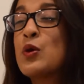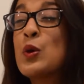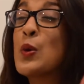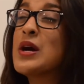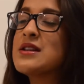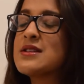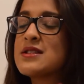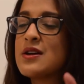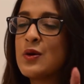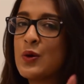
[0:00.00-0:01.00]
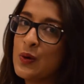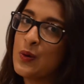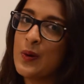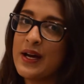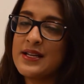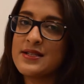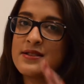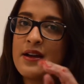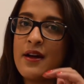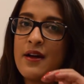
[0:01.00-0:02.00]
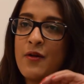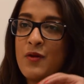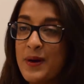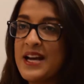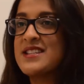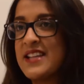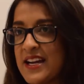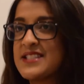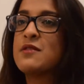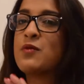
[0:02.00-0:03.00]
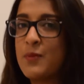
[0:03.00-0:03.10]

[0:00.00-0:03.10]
always, always replace a negative with a